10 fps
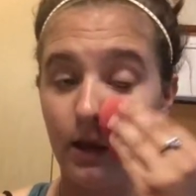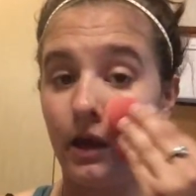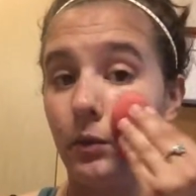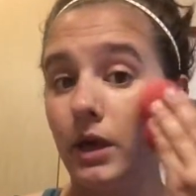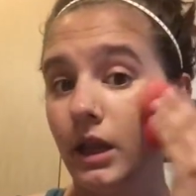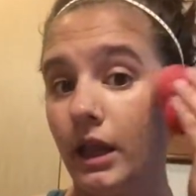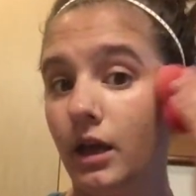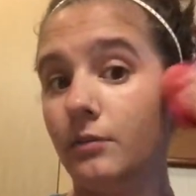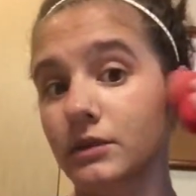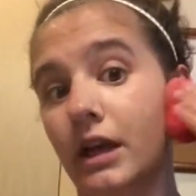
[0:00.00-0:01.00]
And when it like
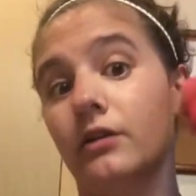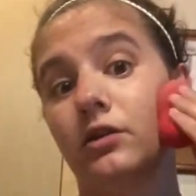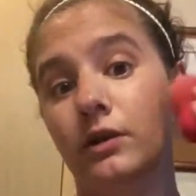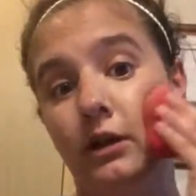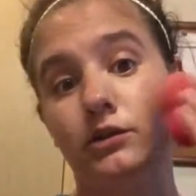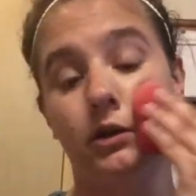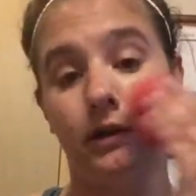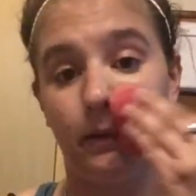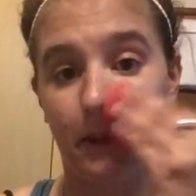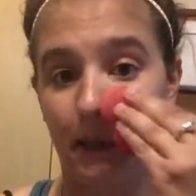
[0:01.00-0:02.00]
comes down to it, I'll show you
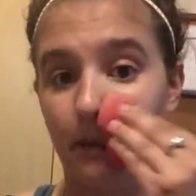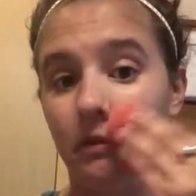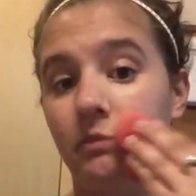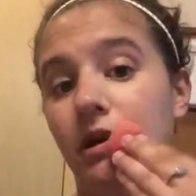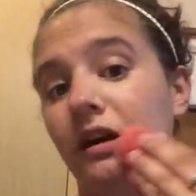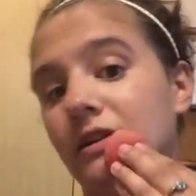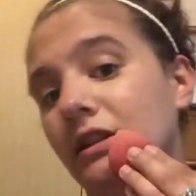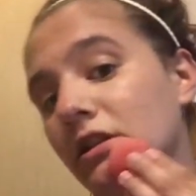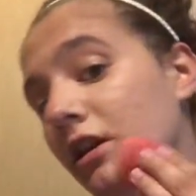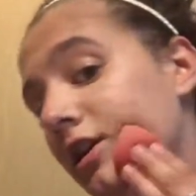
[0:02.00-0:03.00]
like what I got in my
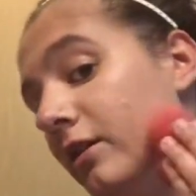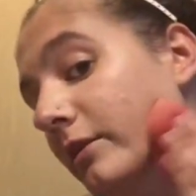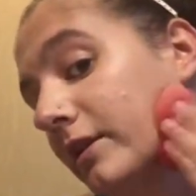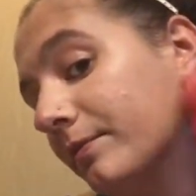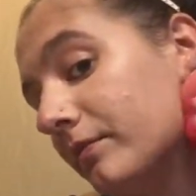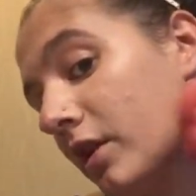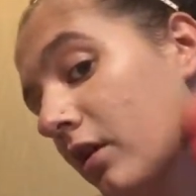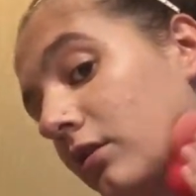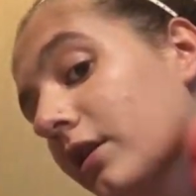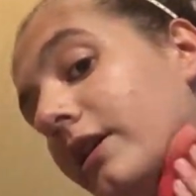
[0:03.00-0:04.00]
BoxyCharm and
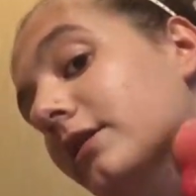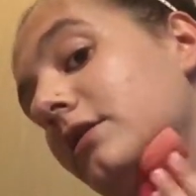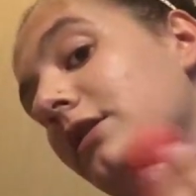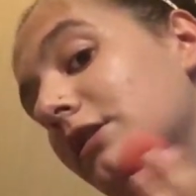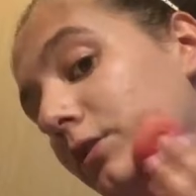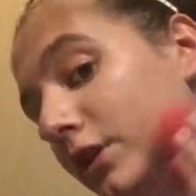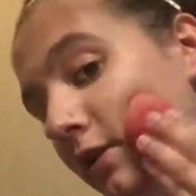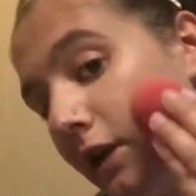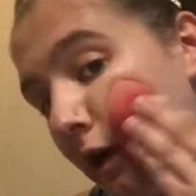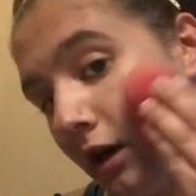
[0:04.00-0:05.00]
all that. So we're
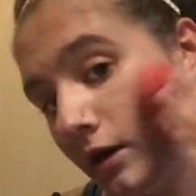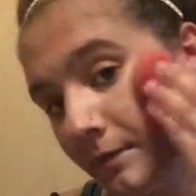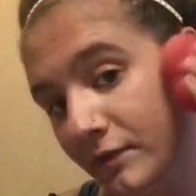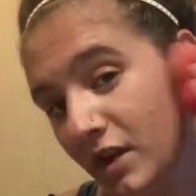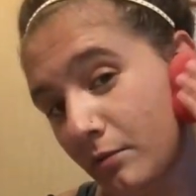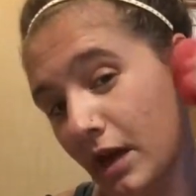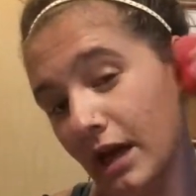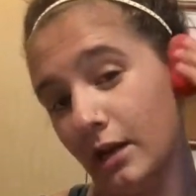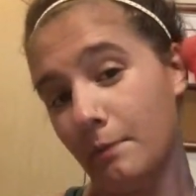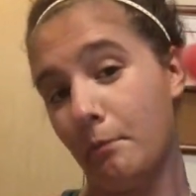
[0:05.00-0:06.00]
doing like a
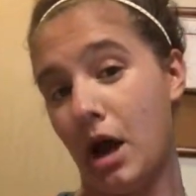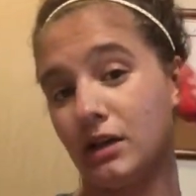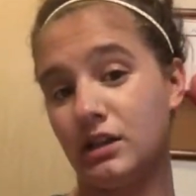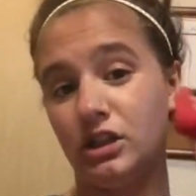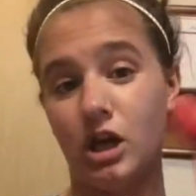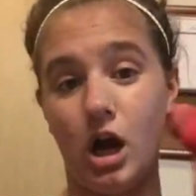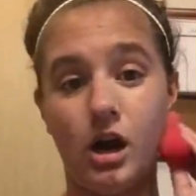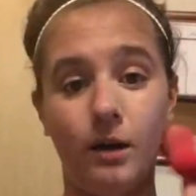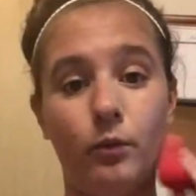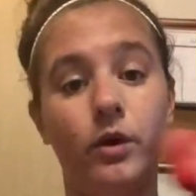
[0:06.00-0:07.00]
combined
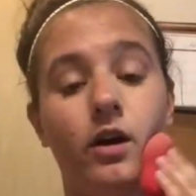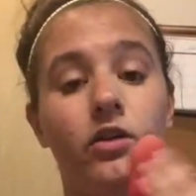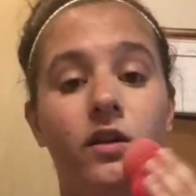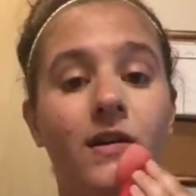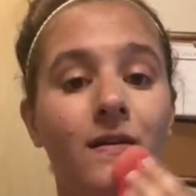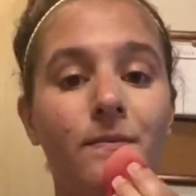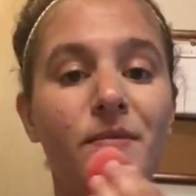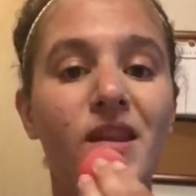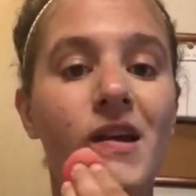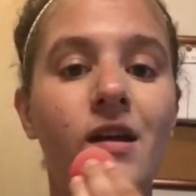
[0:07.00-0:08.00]
BoxyCharm with
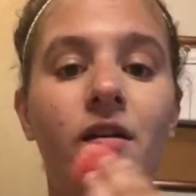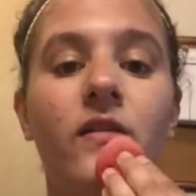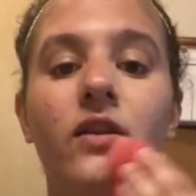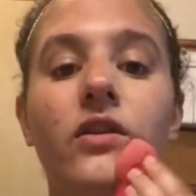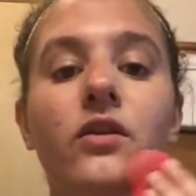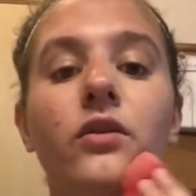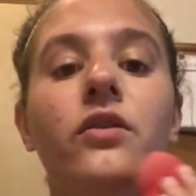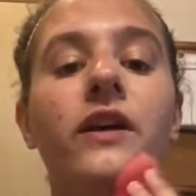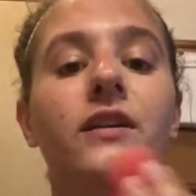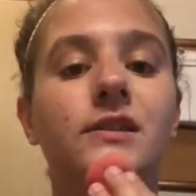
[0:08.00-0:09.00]
new
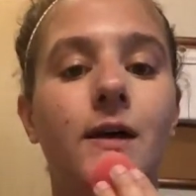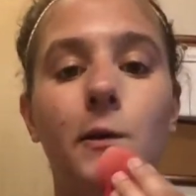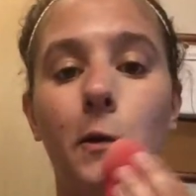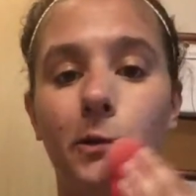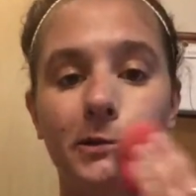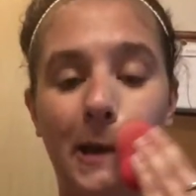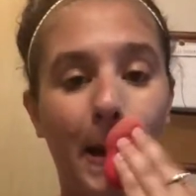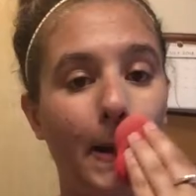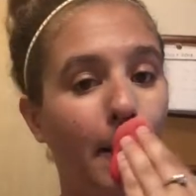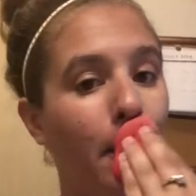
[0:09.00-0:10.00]
things at Ulta.